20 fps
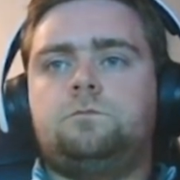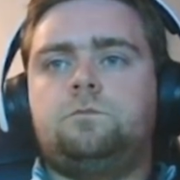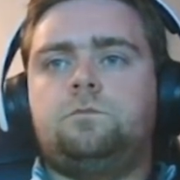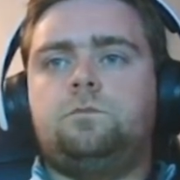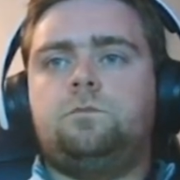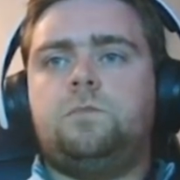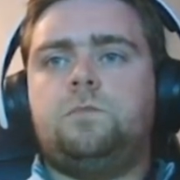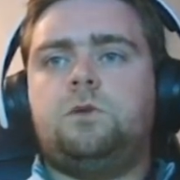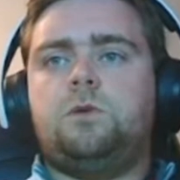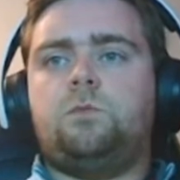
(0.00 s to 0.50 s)

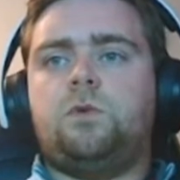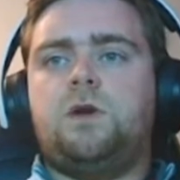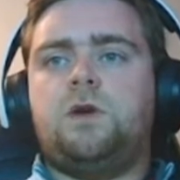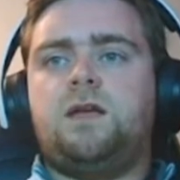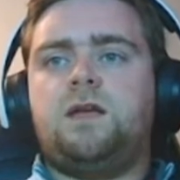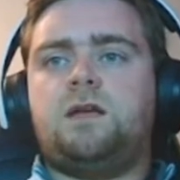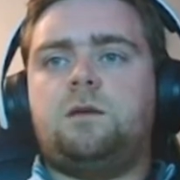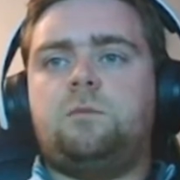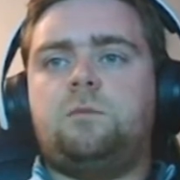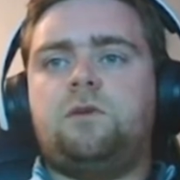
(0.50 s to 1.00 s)
Bit of
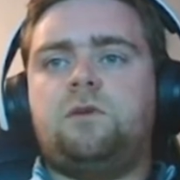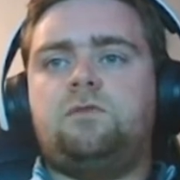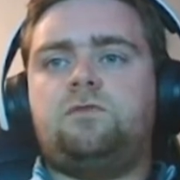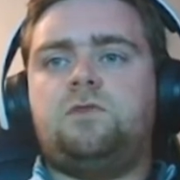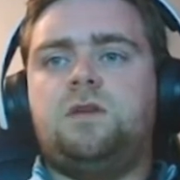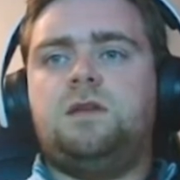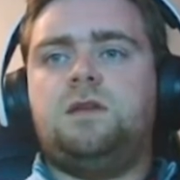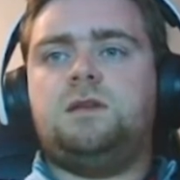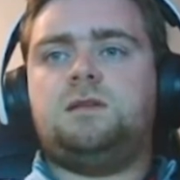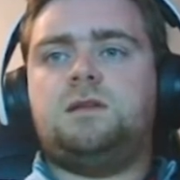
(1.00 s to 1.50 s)
break at my
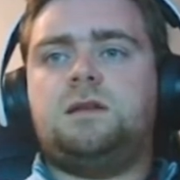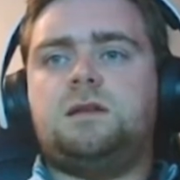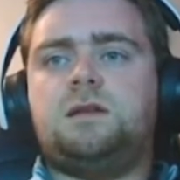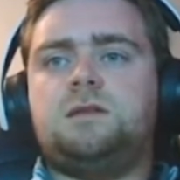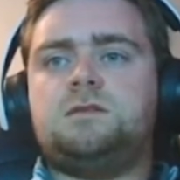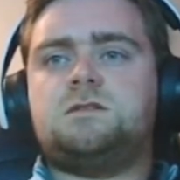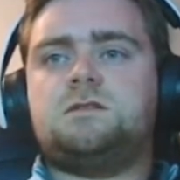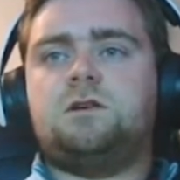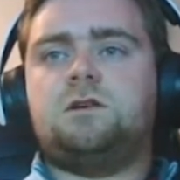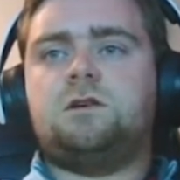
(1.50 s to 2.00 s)
feet and then
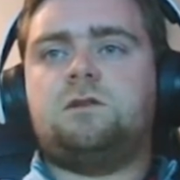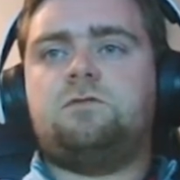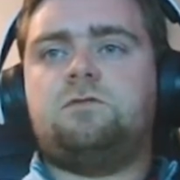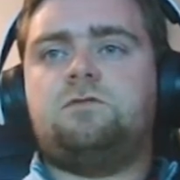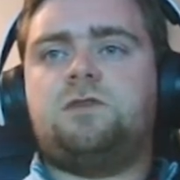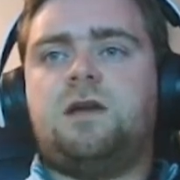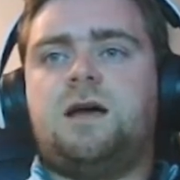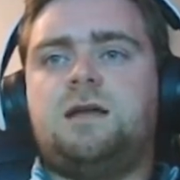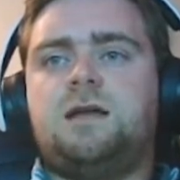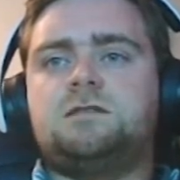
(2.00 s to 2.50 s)
it sort of
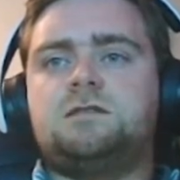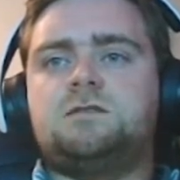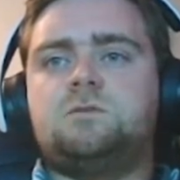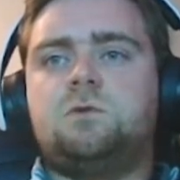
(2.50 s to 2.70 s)
flattens,